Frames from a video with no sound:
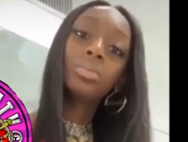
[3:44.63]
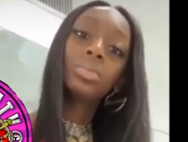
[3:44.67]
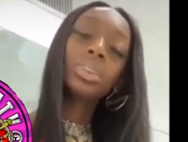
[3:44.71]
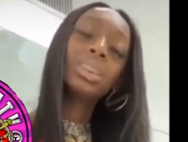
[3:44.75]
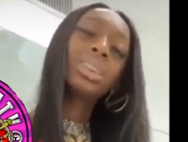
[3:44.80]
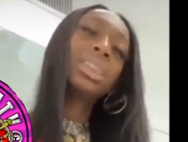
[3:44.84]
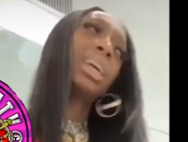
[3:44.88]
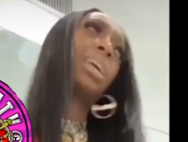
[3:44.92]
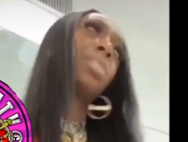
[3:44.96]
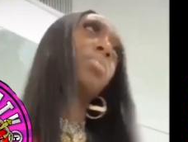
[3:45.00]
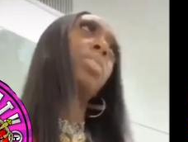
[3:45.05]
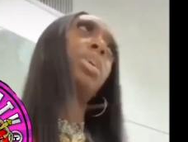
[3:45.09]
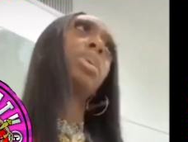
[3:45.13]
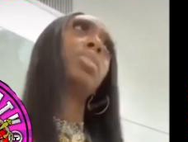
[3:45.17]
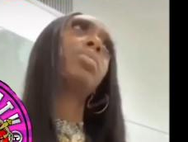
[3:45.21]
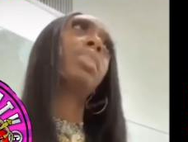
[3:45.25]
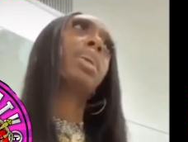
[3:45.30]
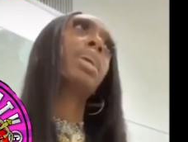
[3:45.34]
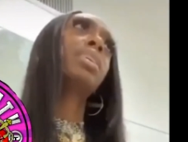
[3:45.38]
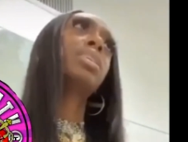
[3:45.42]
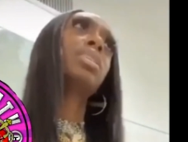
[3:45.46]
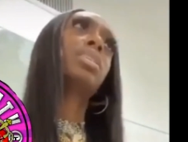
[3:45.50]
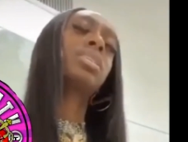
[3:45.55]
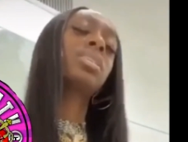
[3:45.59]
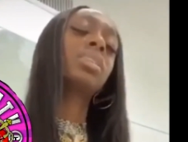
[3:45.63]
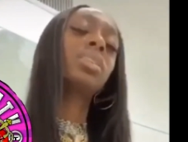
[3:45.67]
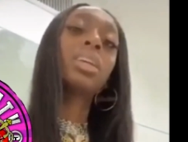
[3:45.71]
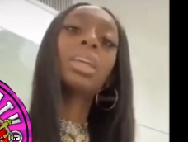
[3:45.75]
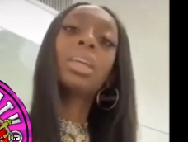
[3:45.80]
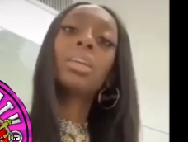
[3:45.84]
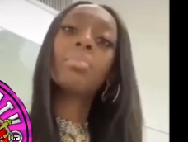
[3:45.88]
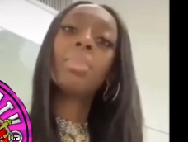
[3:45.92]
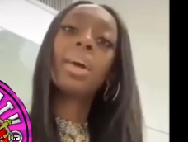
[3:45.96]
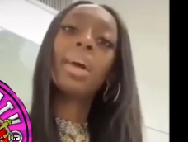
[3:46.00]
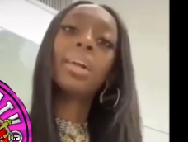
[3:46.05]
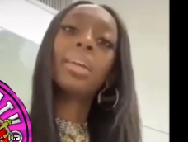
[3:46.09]
same way you can't just
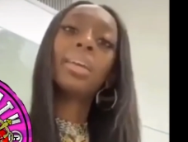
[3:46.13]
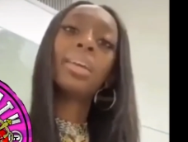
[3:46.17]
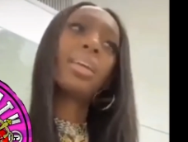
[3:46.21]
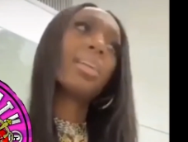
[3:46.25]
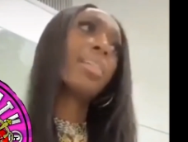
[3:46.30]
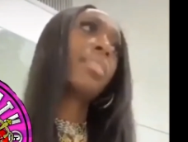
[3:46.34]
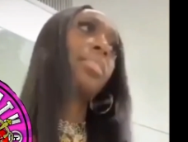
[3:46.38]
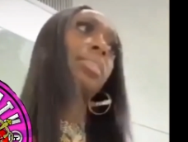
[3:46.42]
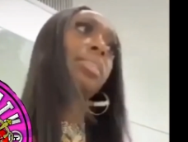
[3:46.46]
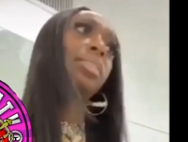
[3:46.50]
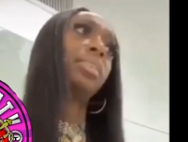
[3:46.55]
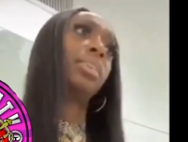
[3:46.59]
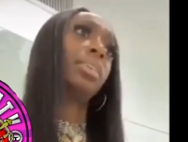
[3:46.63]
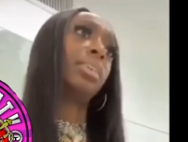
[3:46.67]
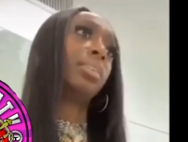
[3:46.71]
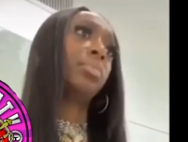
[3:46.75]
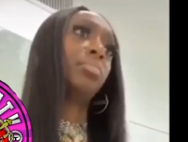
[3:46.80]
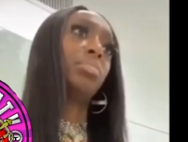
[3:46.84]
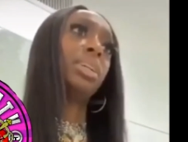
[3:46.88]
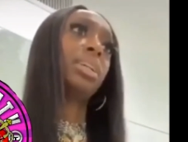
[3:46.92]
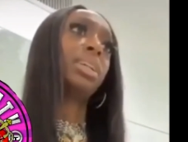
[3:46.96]
look at my character